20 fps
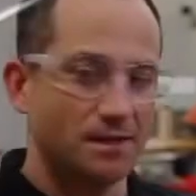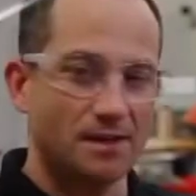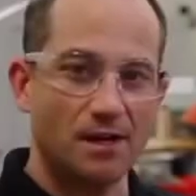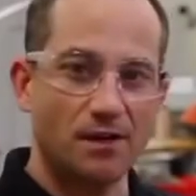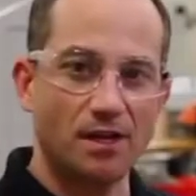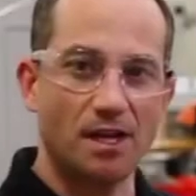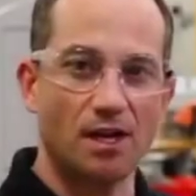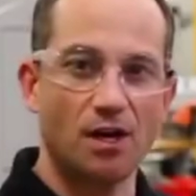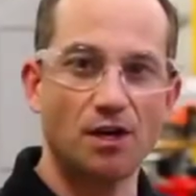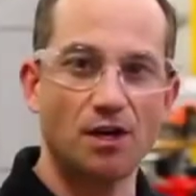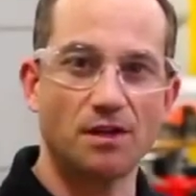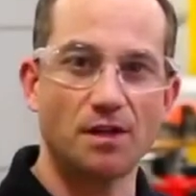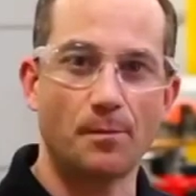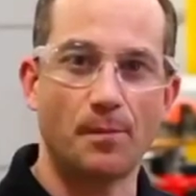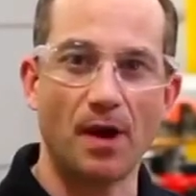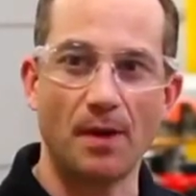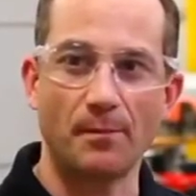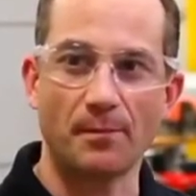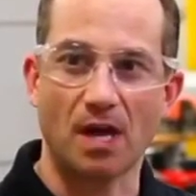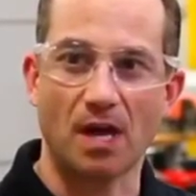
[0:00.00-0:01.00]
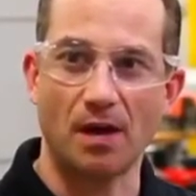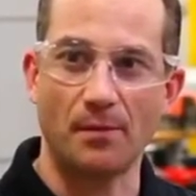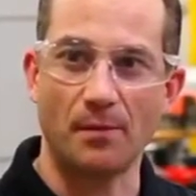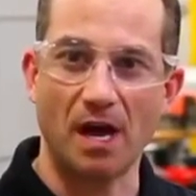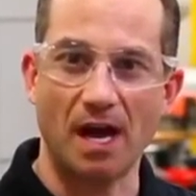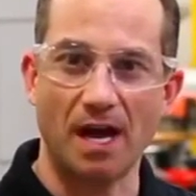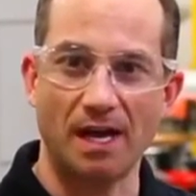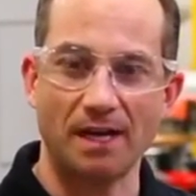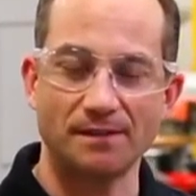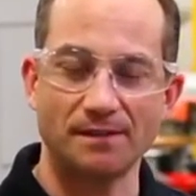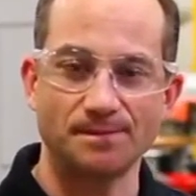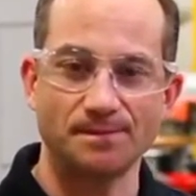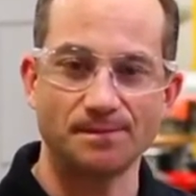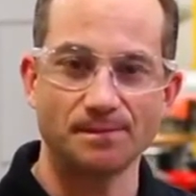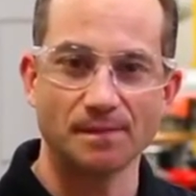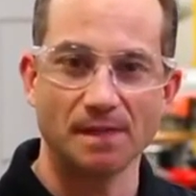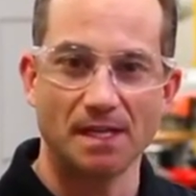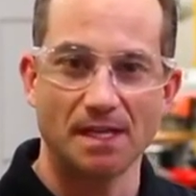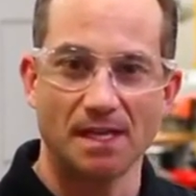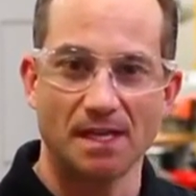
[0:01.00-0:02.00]
There you heard the pump come on.
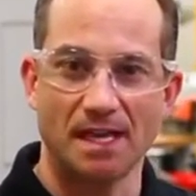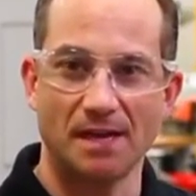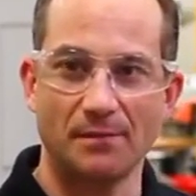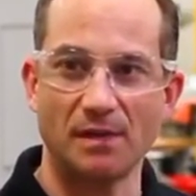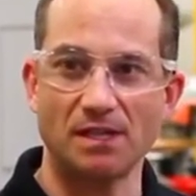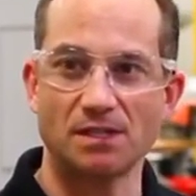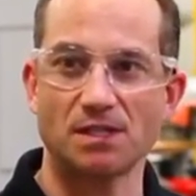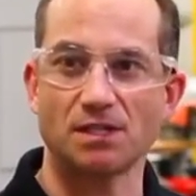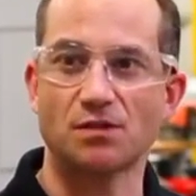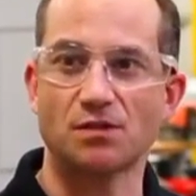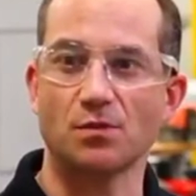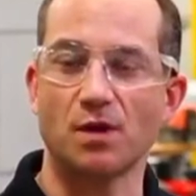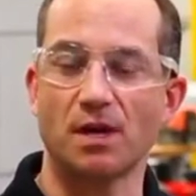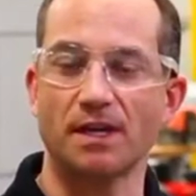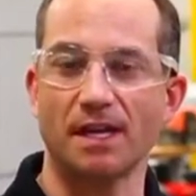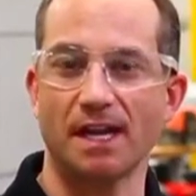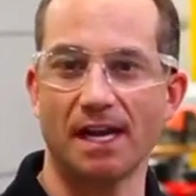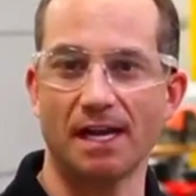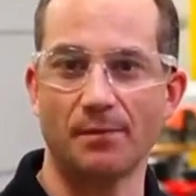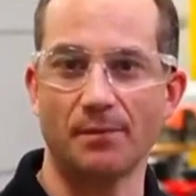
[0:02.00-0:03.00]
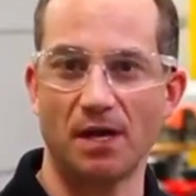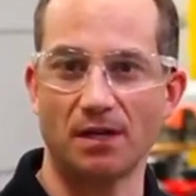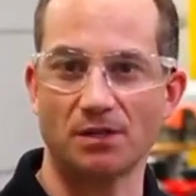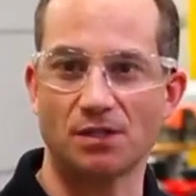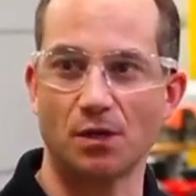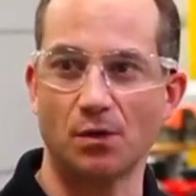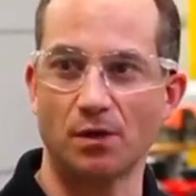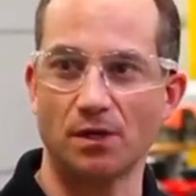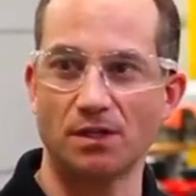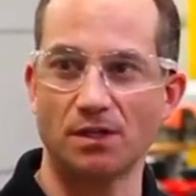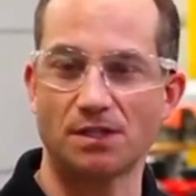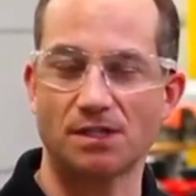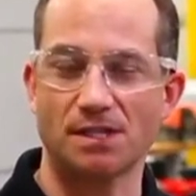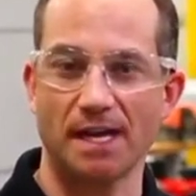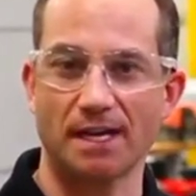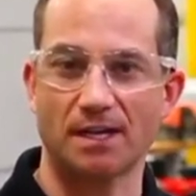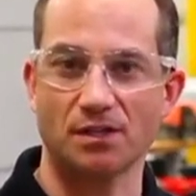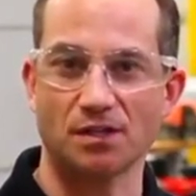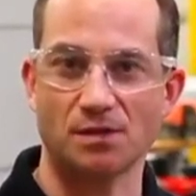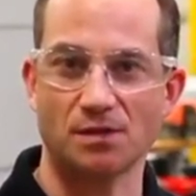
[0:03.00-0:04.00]
That means it's running at about 200
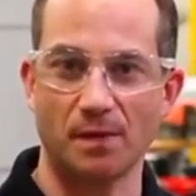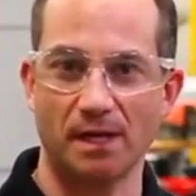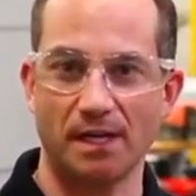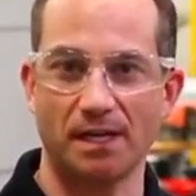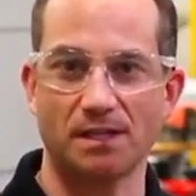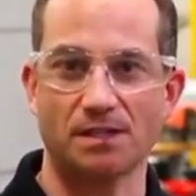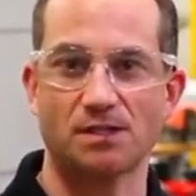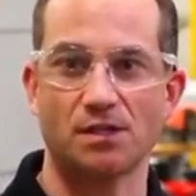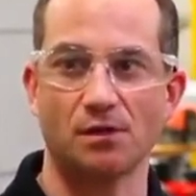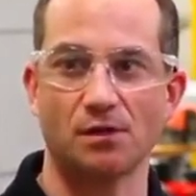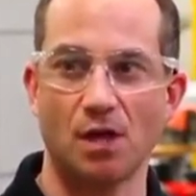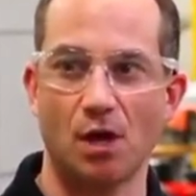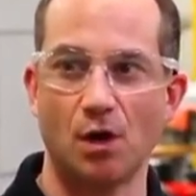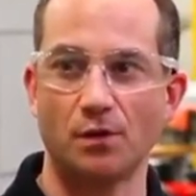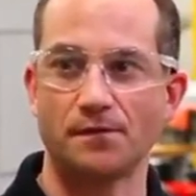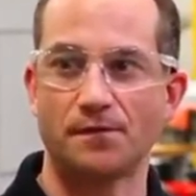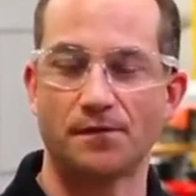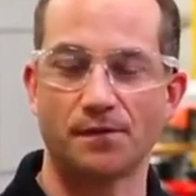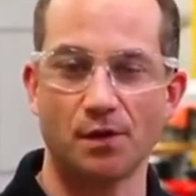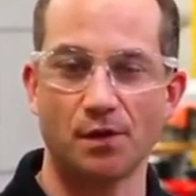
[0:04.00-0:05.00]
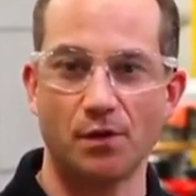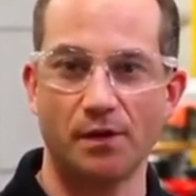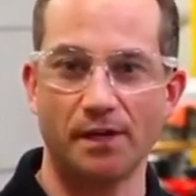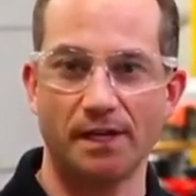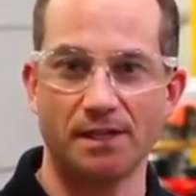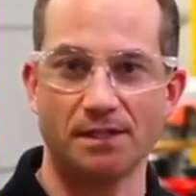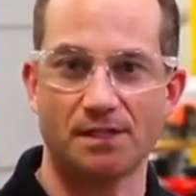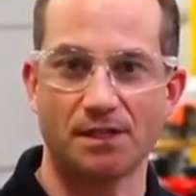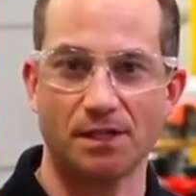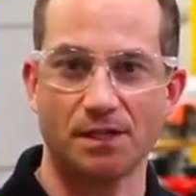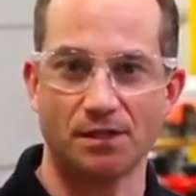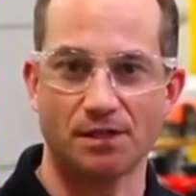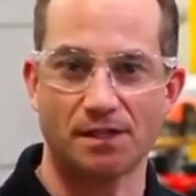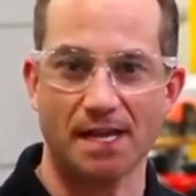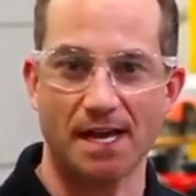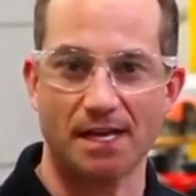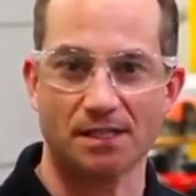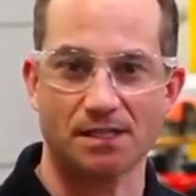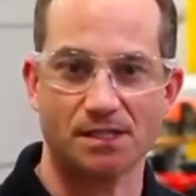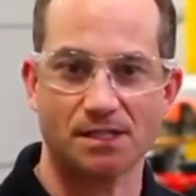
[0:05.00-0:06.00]
cycles a minute to load fluid into your
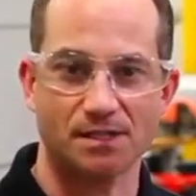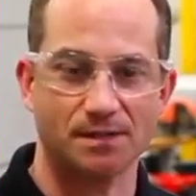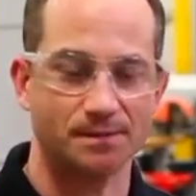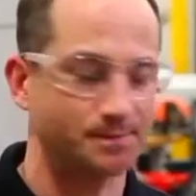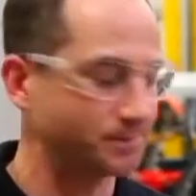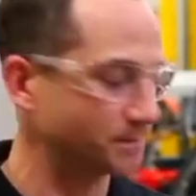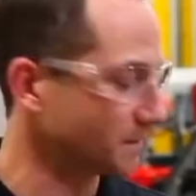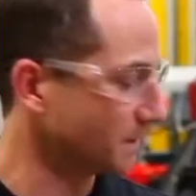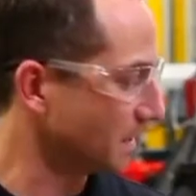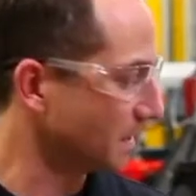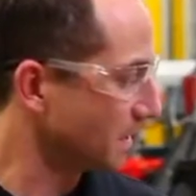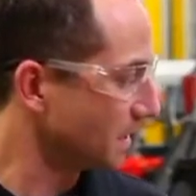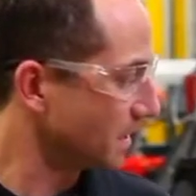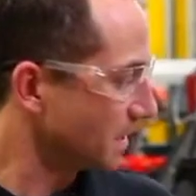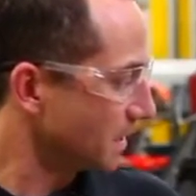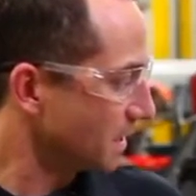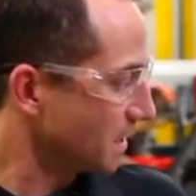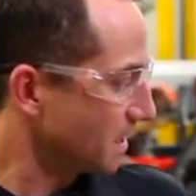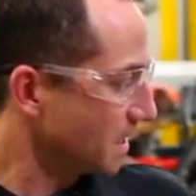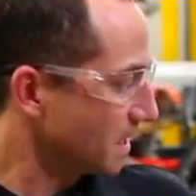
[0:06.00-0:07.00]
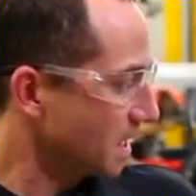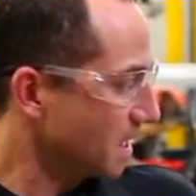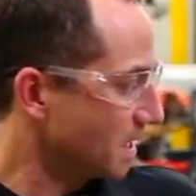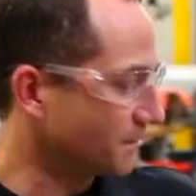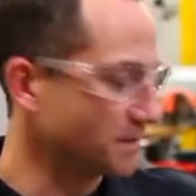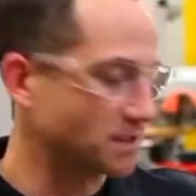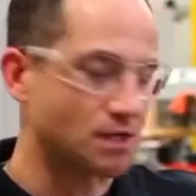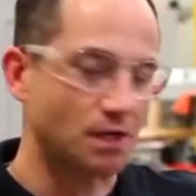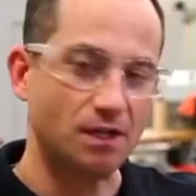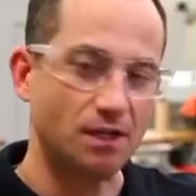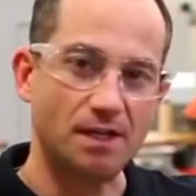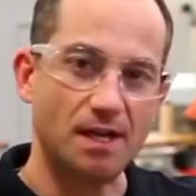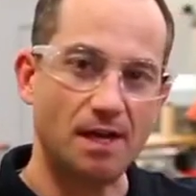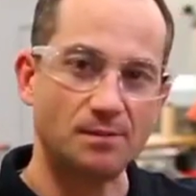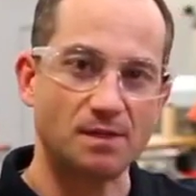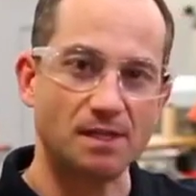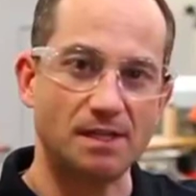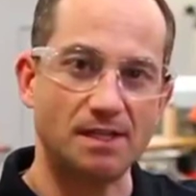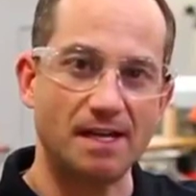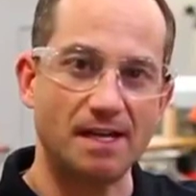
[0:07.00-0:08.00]
test. If you turn it
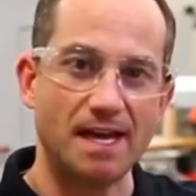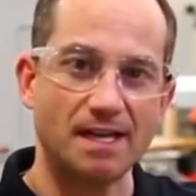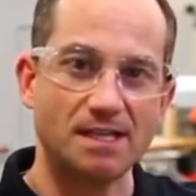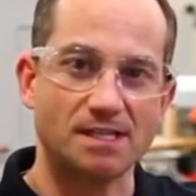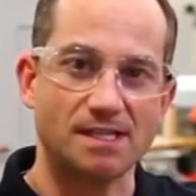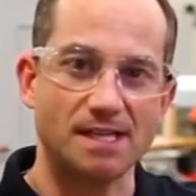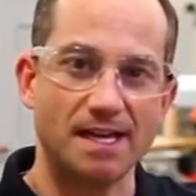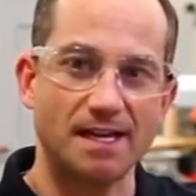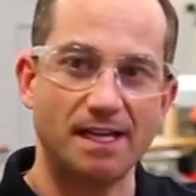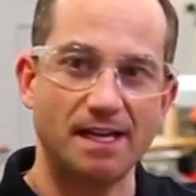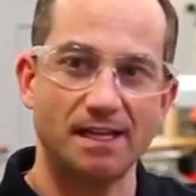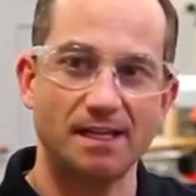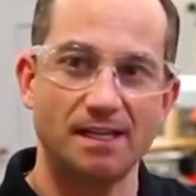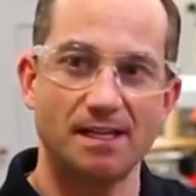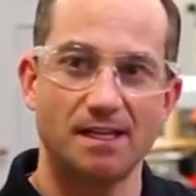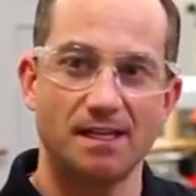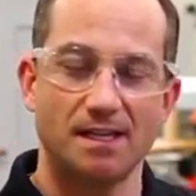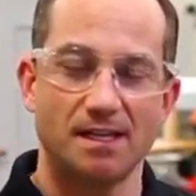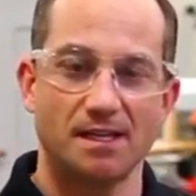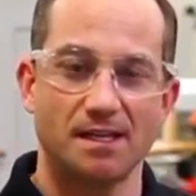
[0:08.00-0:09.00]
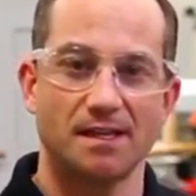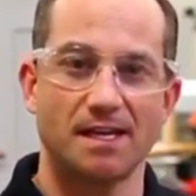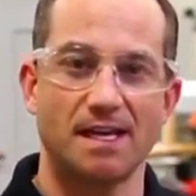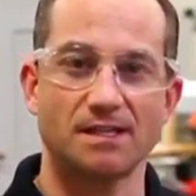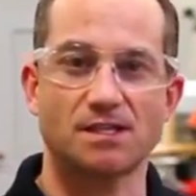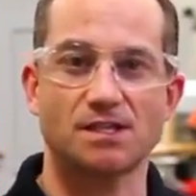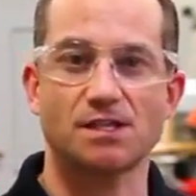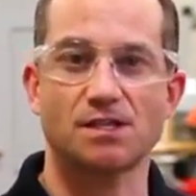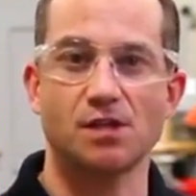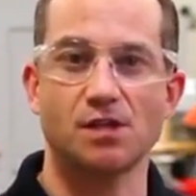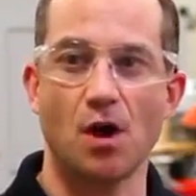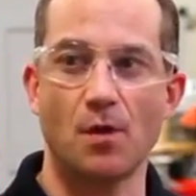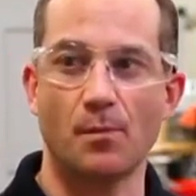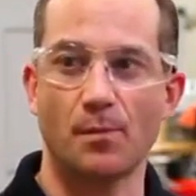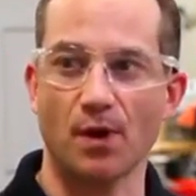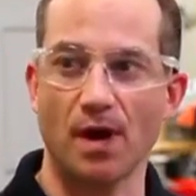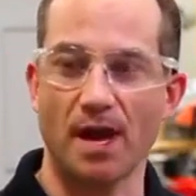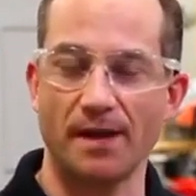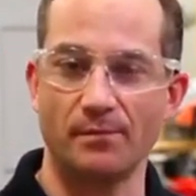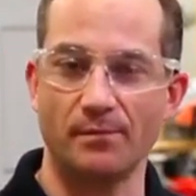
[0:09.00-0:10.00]
up to the next setting, that's slow
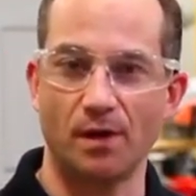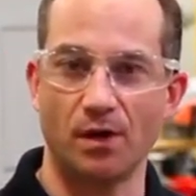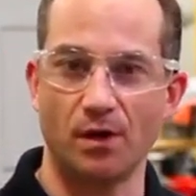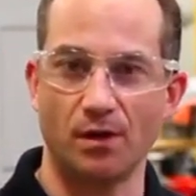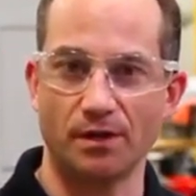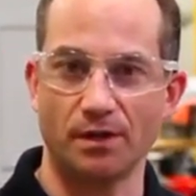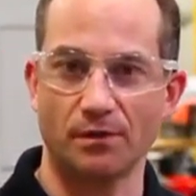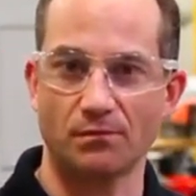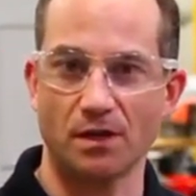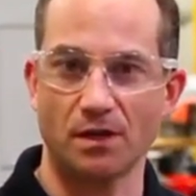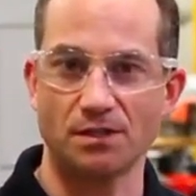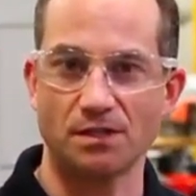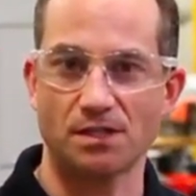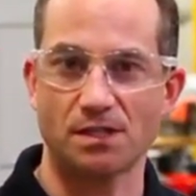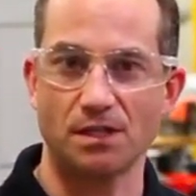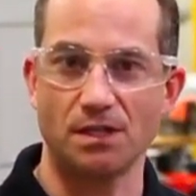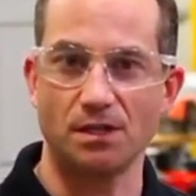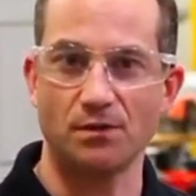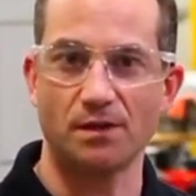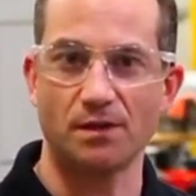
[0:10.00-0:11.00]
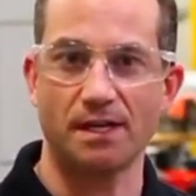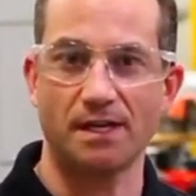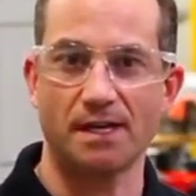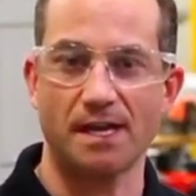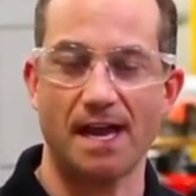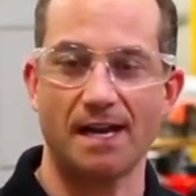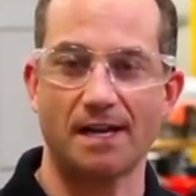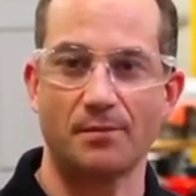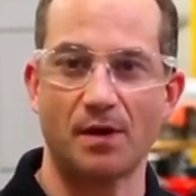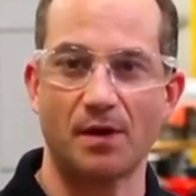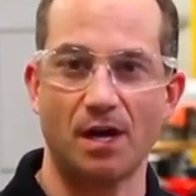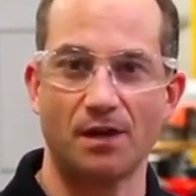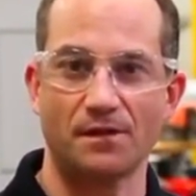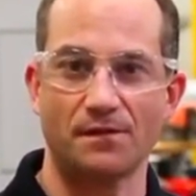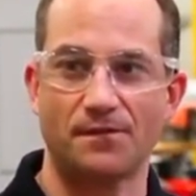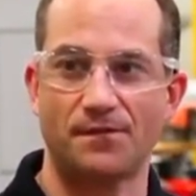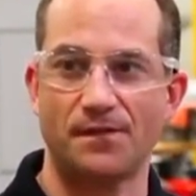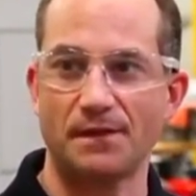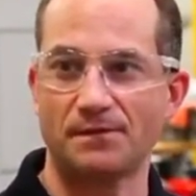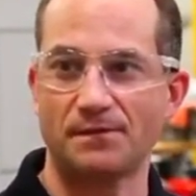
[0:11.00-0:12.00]
prime mode. It runs the unit at
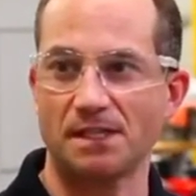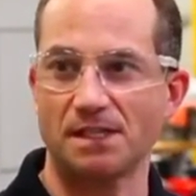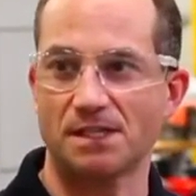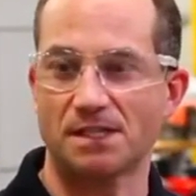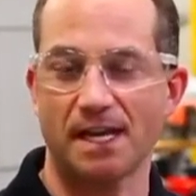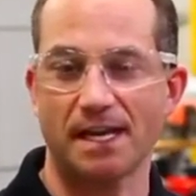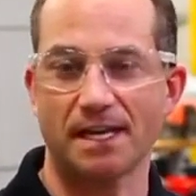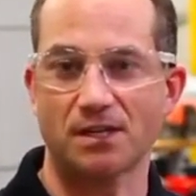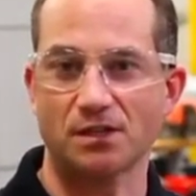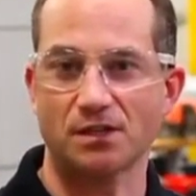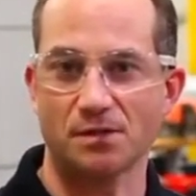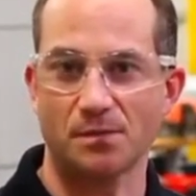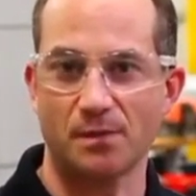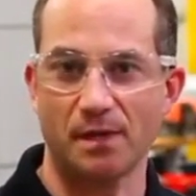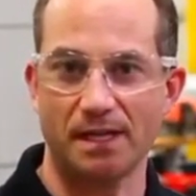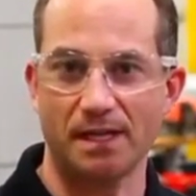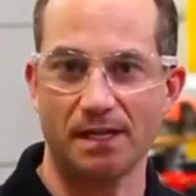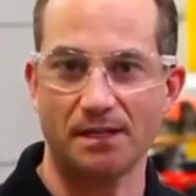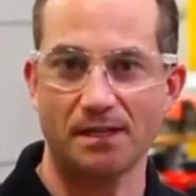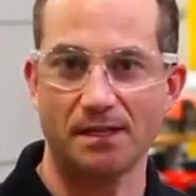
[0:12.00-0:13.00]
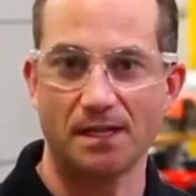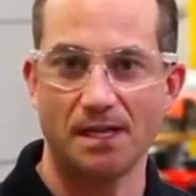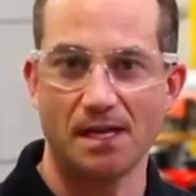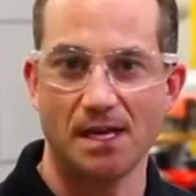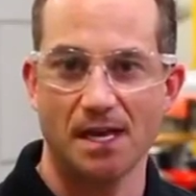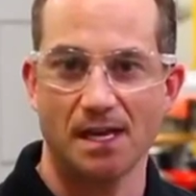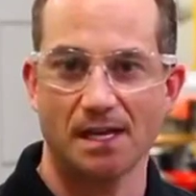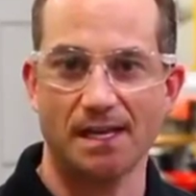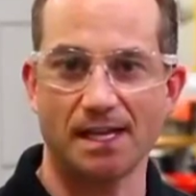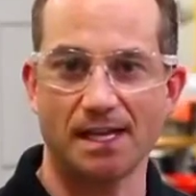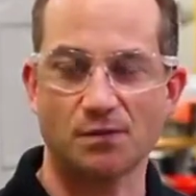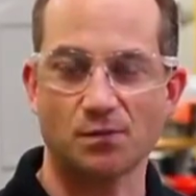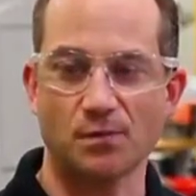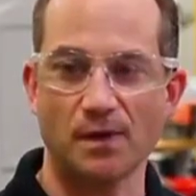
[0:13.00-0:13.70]
about 50 cycles a minute, and that's